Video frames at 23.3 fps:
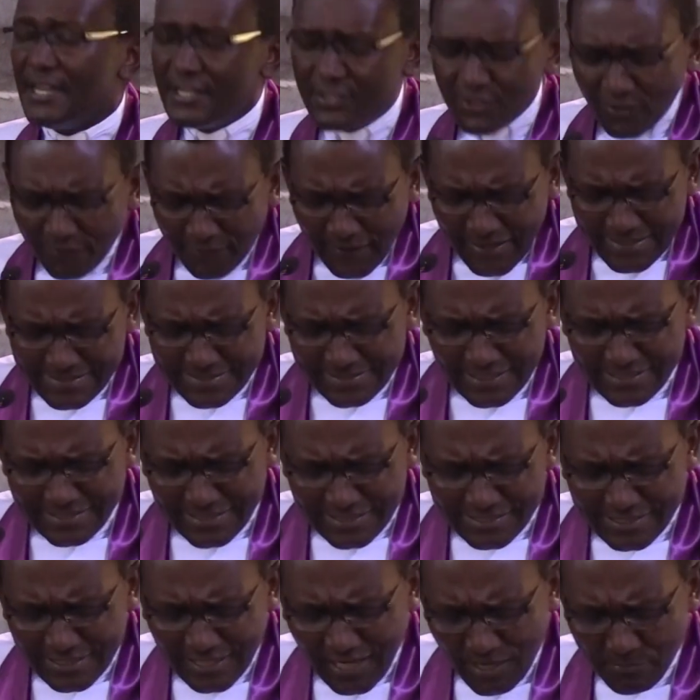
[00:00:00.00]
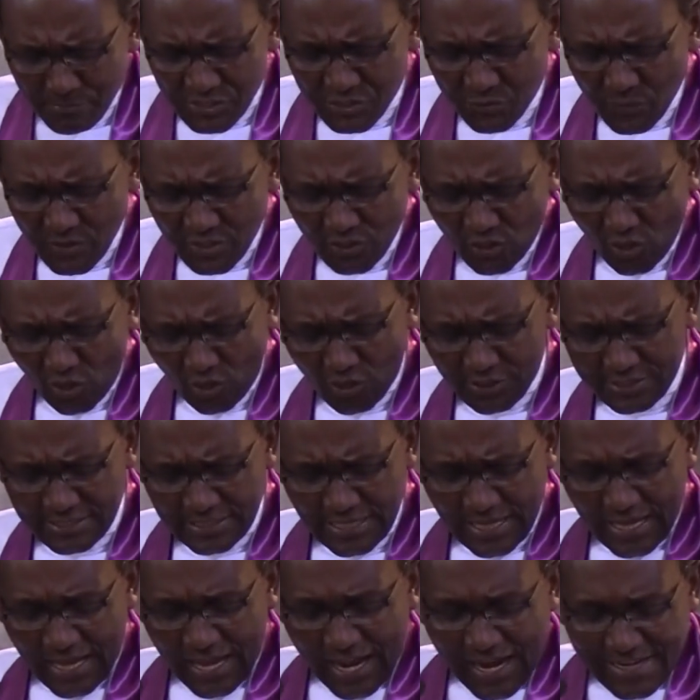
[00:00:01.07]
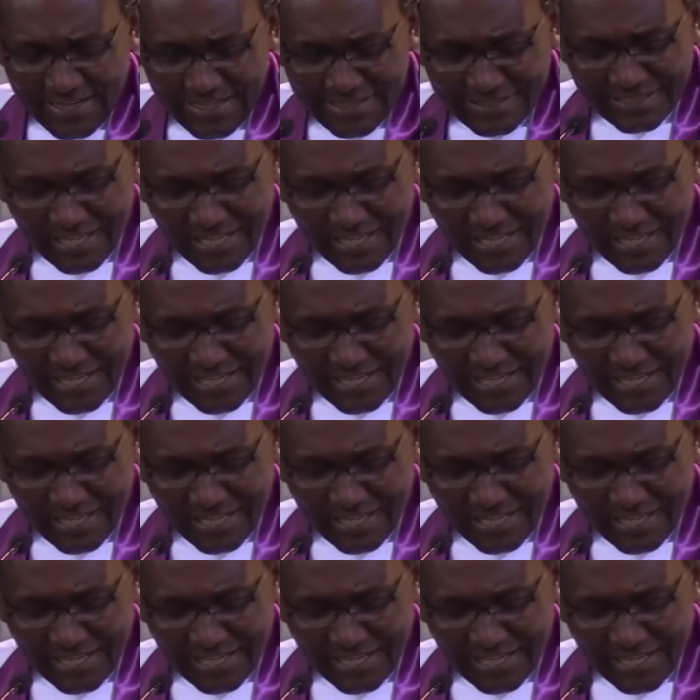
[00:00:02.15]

Each of us needs a skirmish with God, an